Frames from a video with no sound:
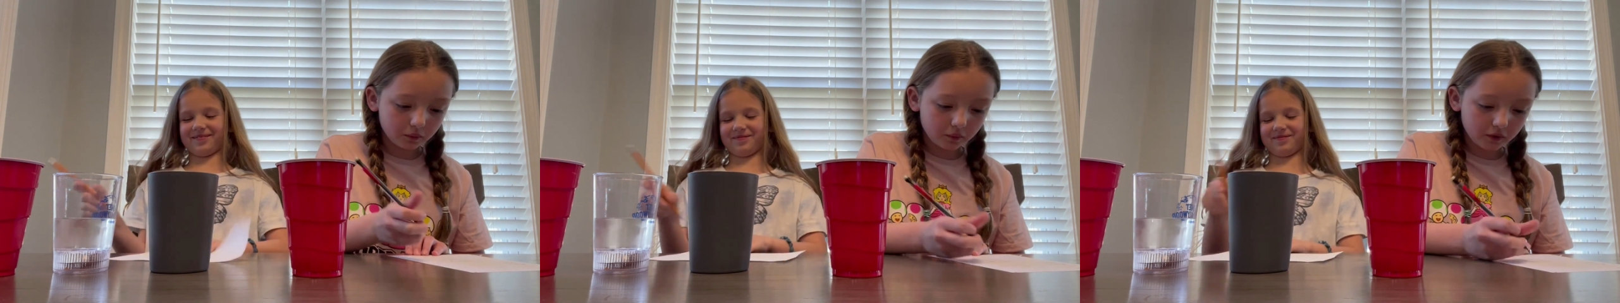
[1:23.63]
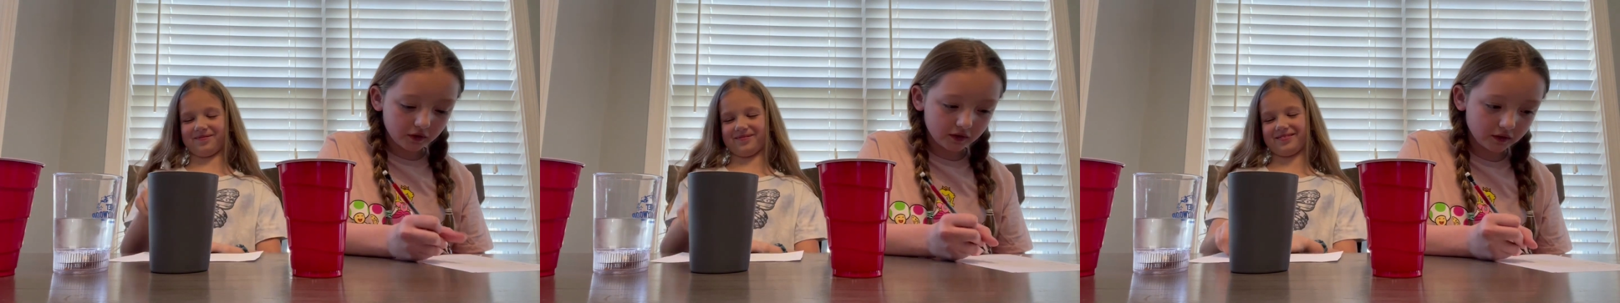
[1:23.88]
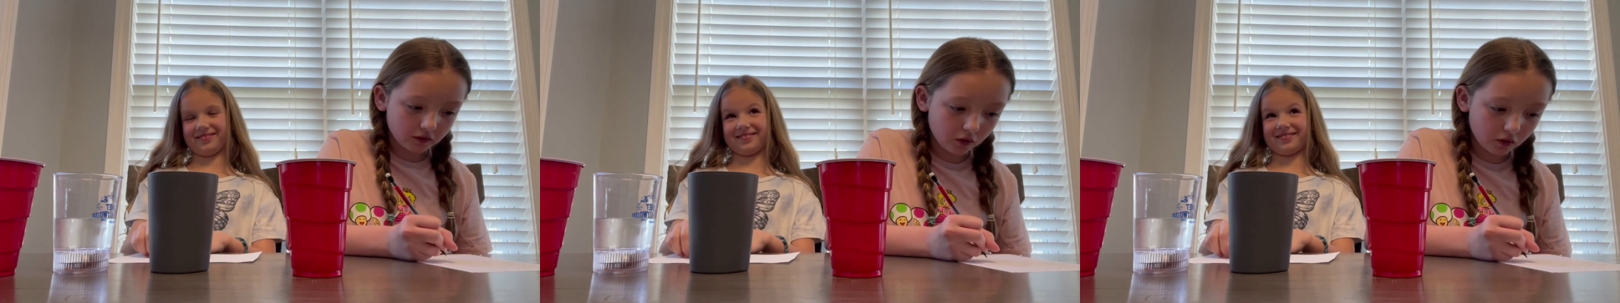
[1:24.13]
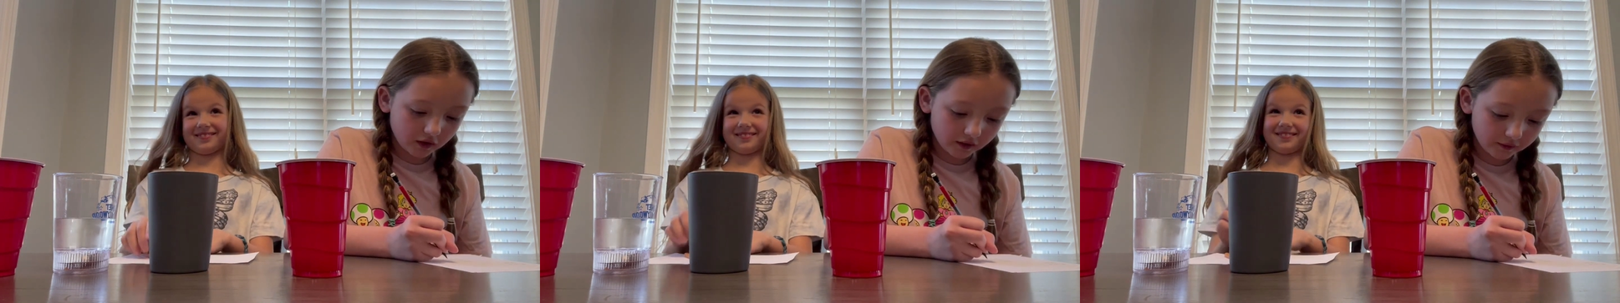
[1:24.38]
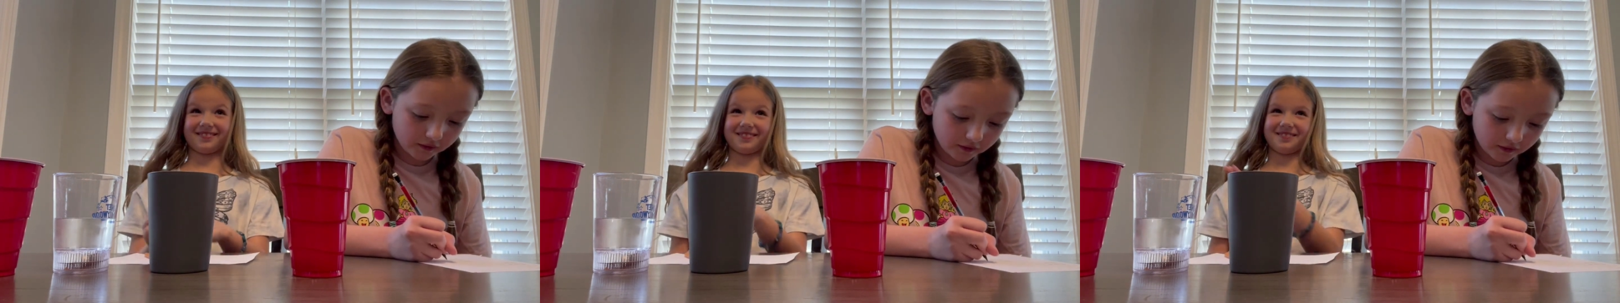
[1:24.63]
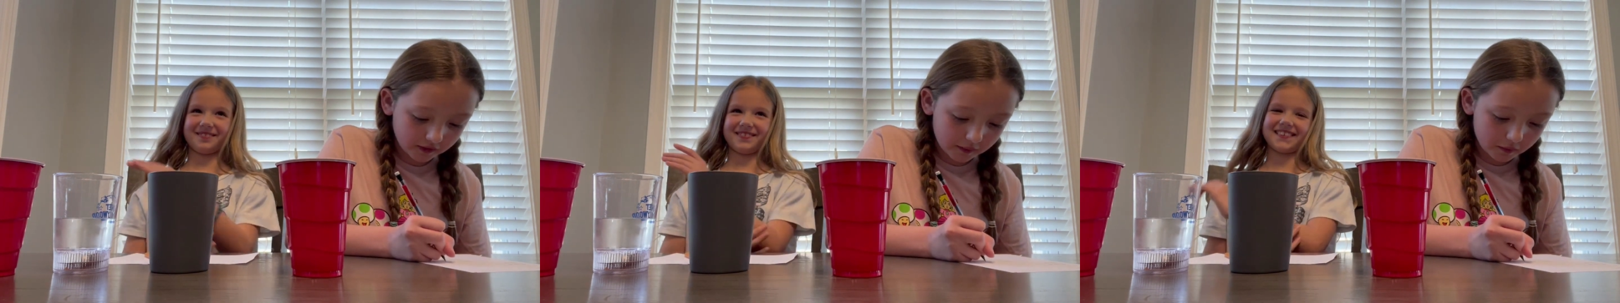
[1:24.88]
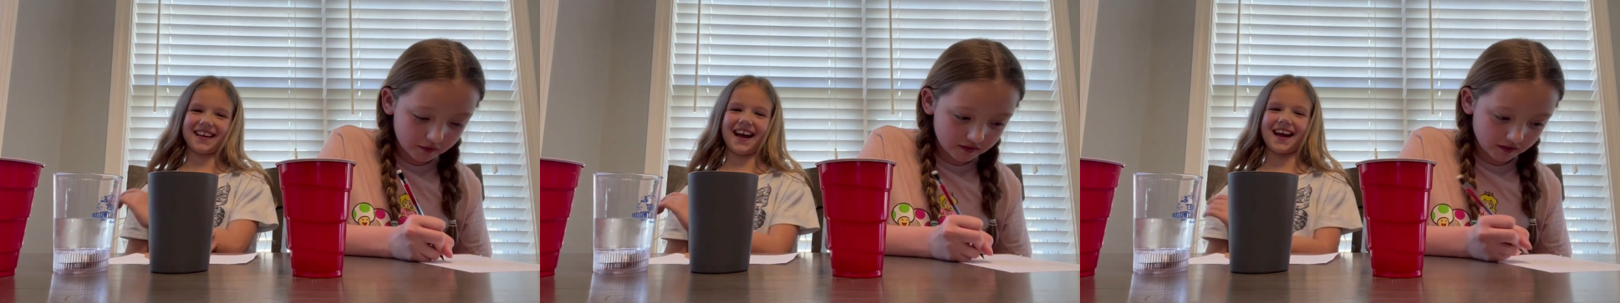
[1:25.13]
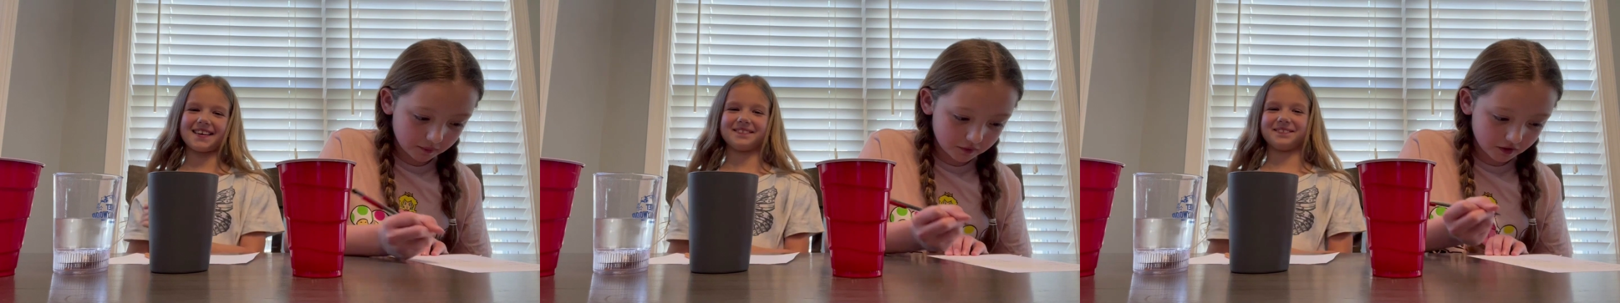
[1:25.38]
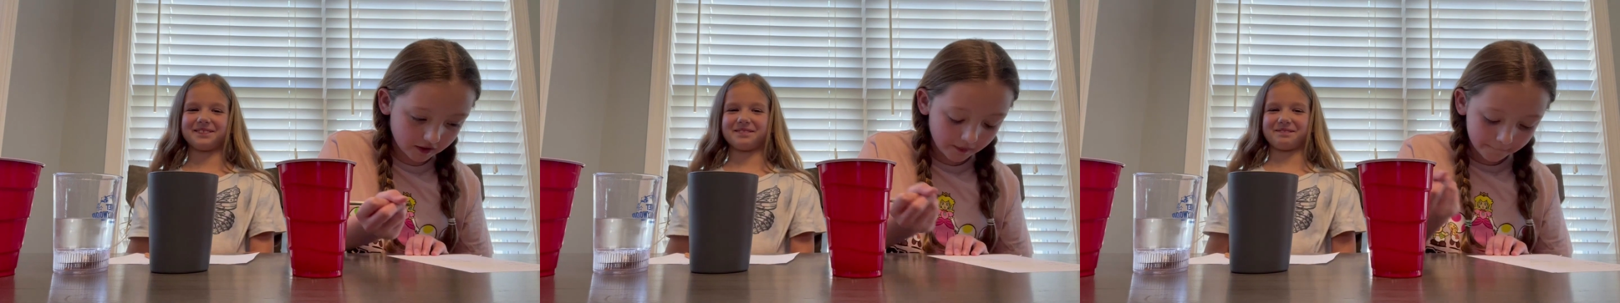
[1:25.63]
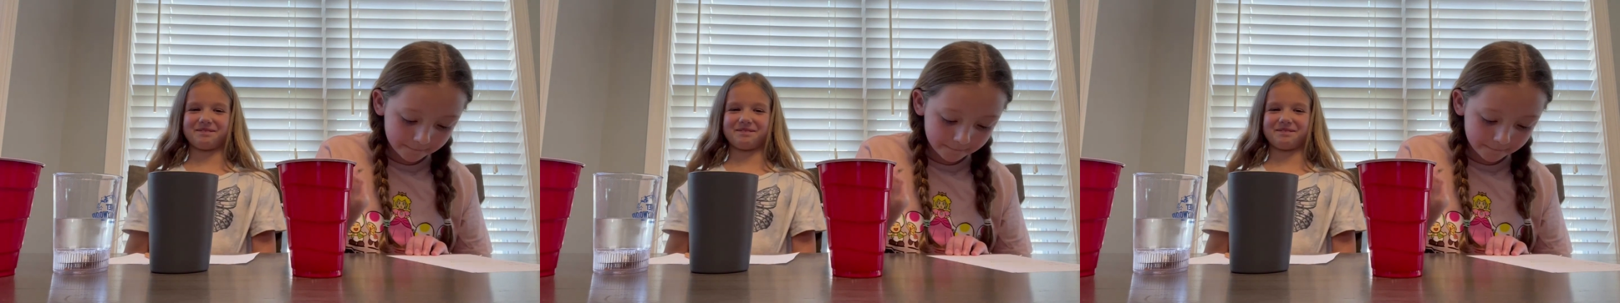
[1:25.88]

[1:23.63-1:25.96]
Speaker 1: one. Hold on. Give me one second, I'm sorry.